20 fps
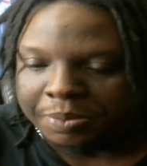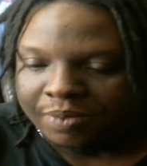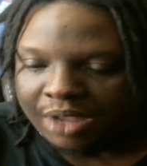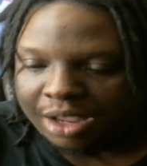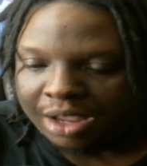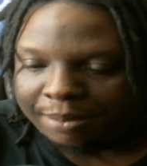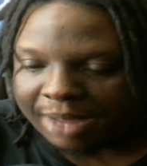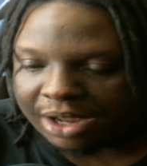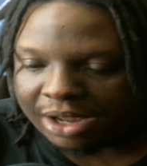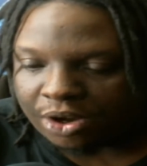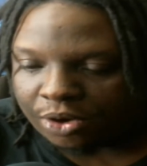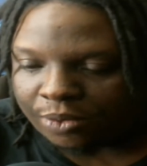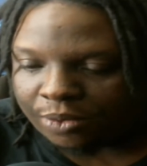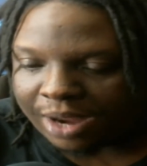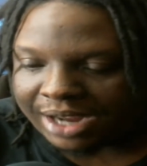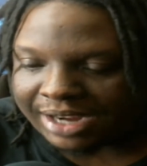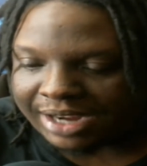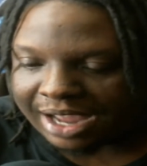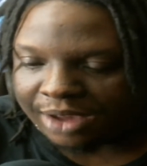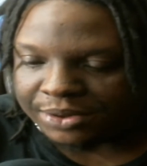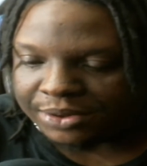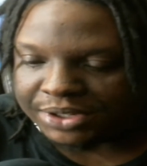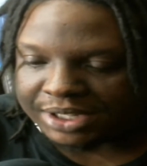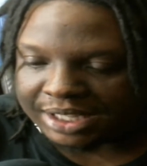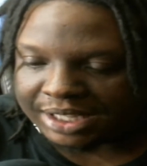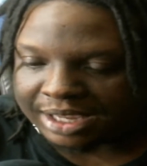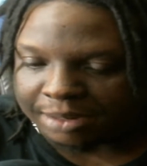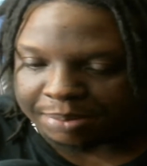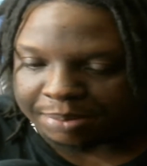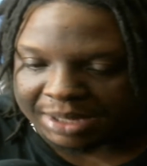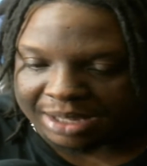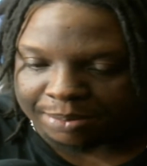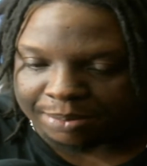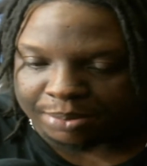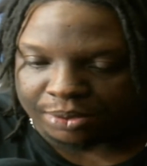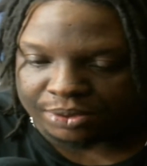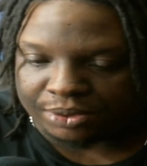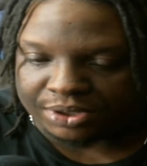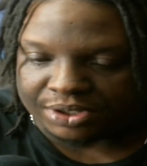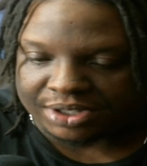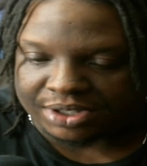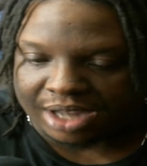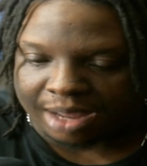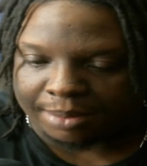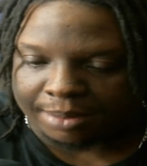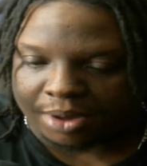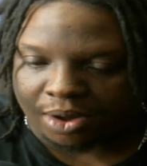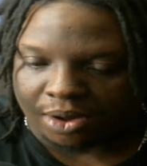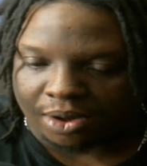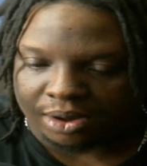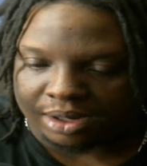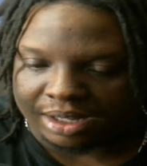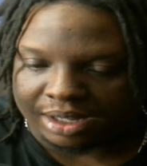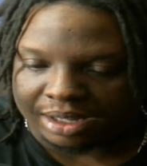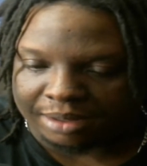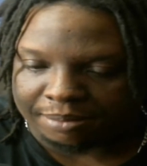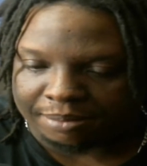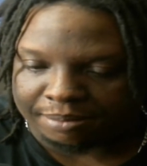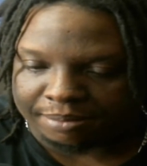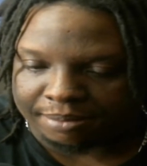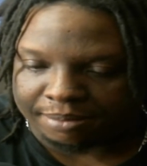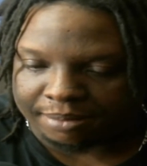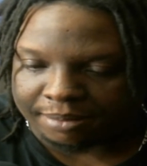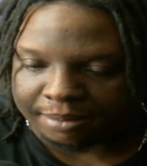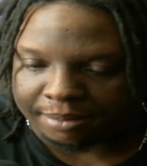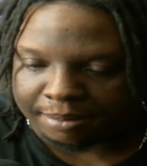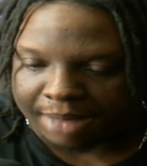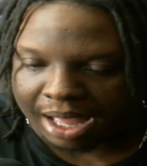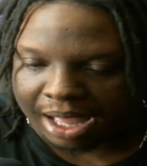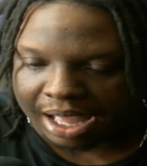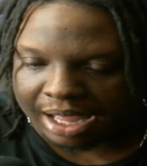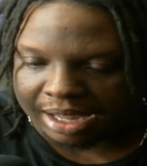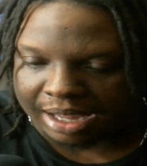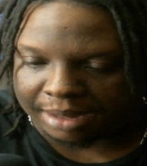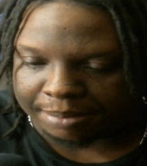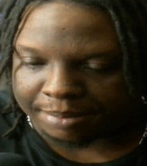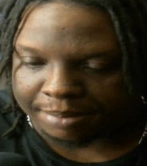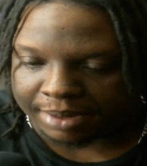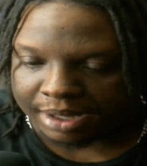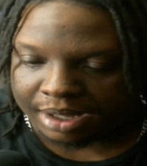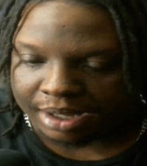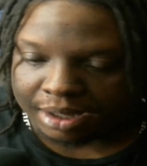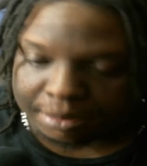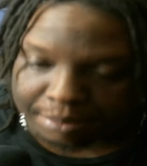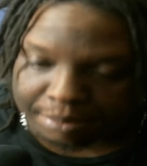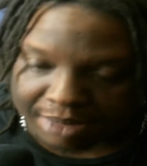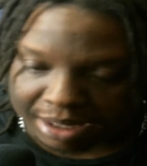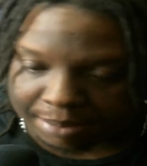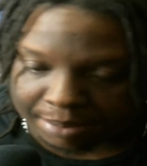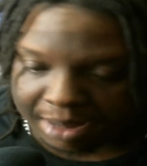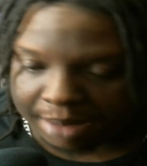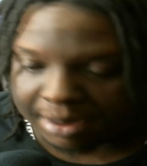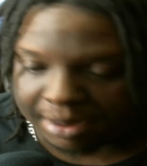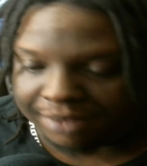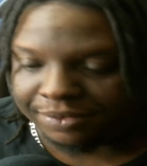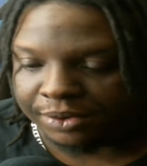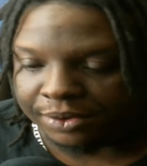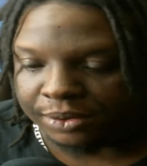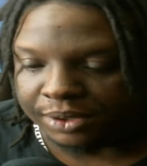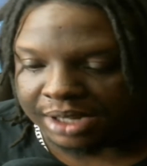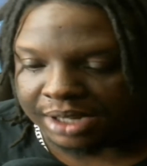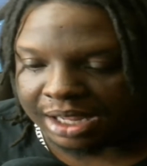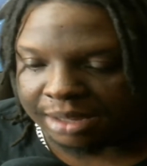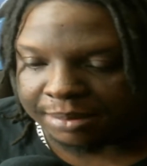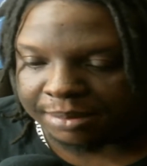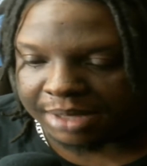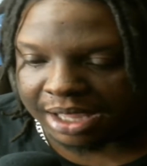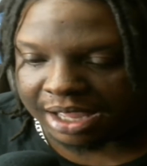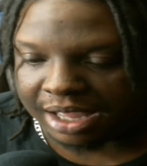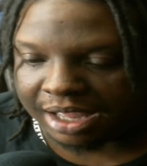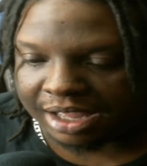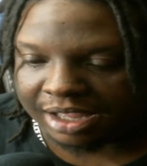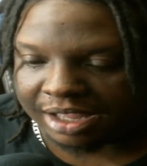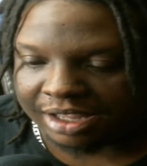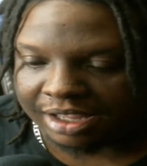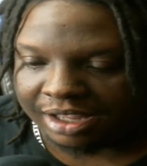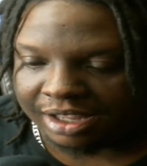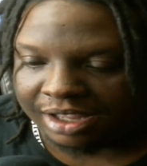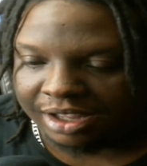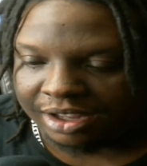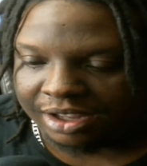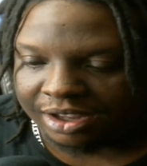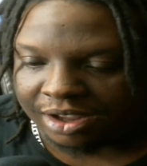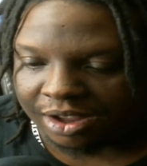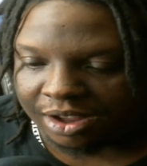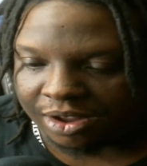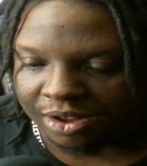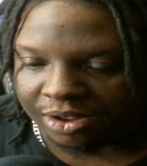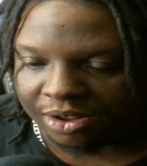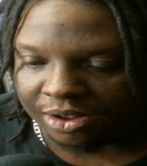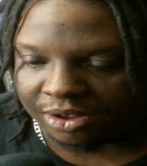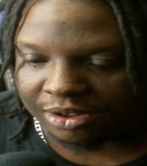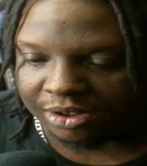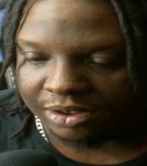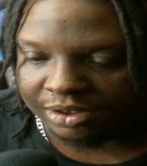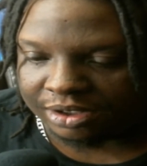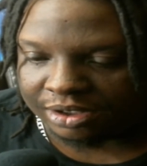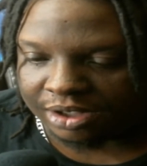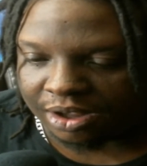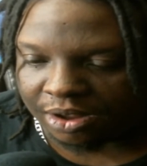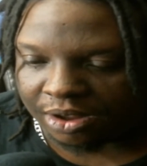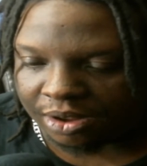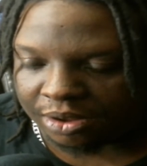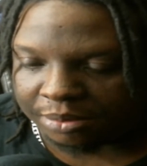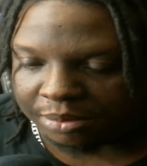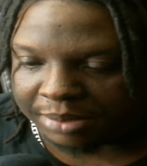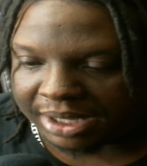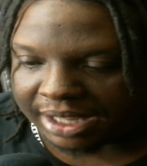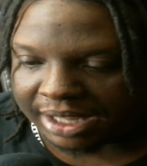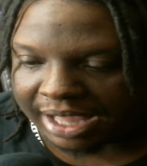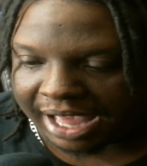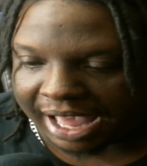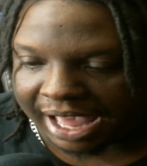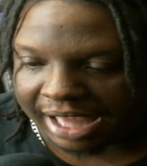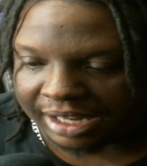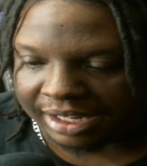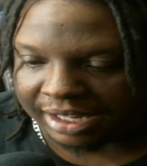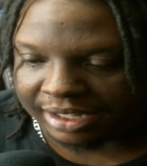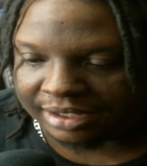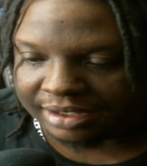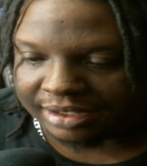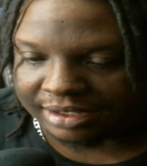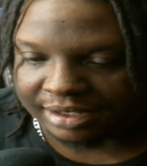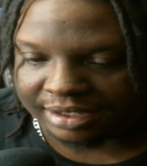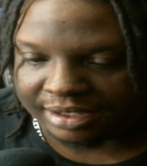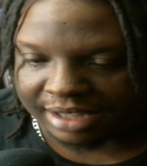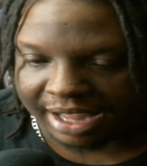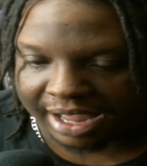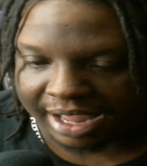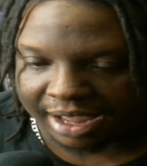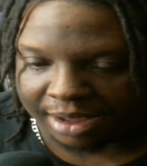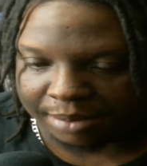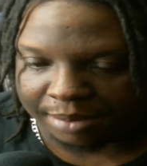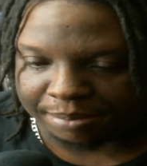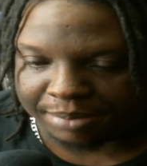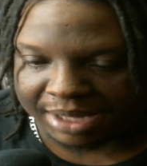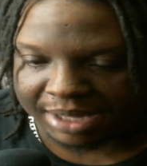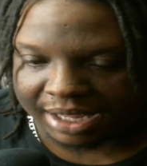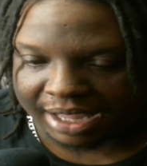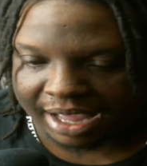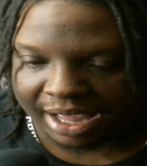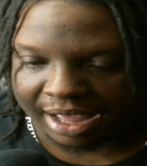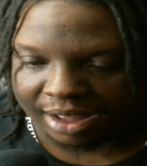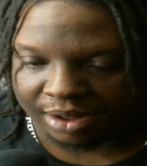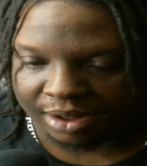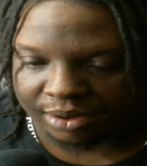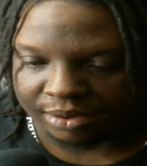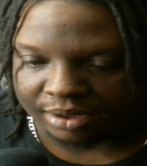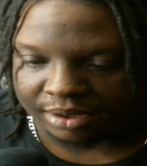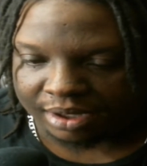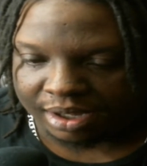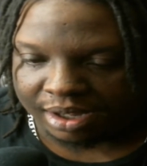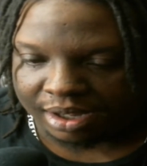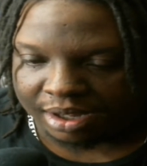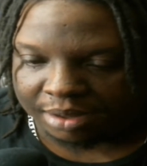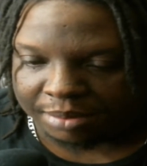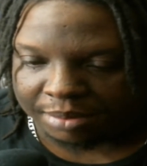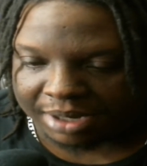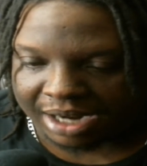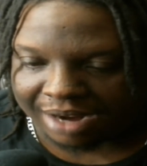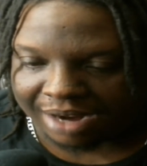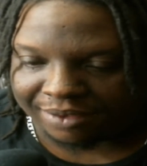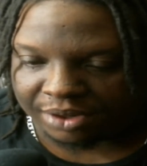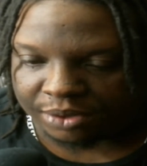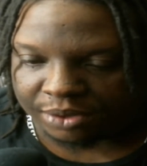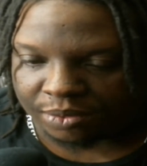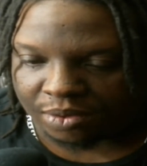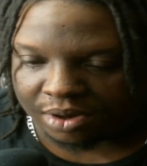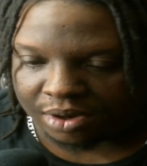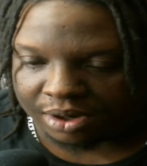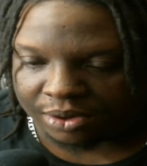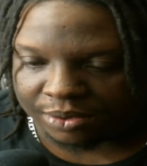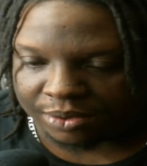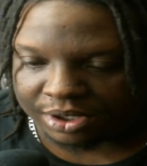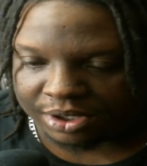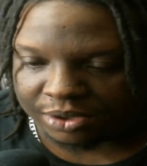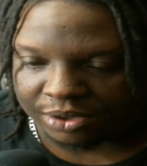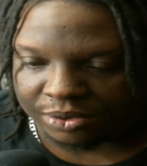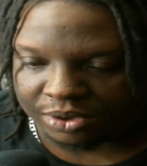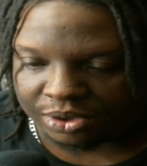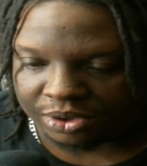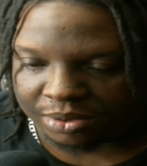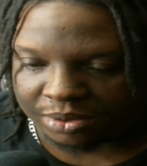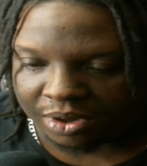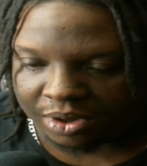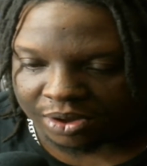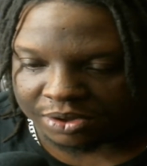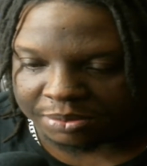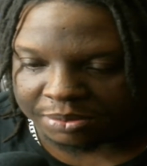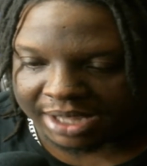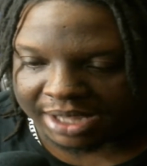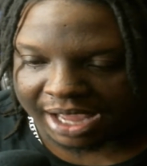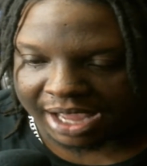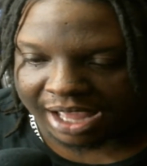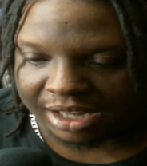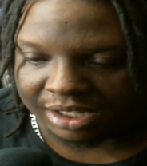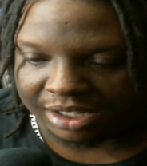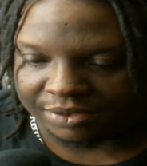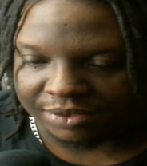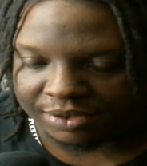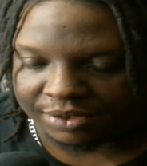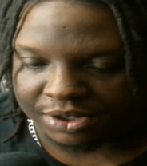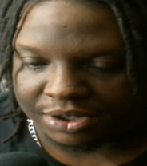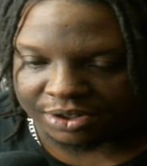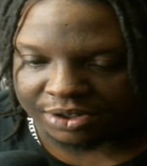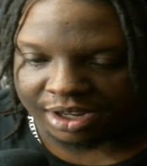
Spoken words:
My goal right now is to get people to stop calling me by my full name. Yeah, call me Alex Am Big Al, but everyone on YouTube calls me Alex Fisher.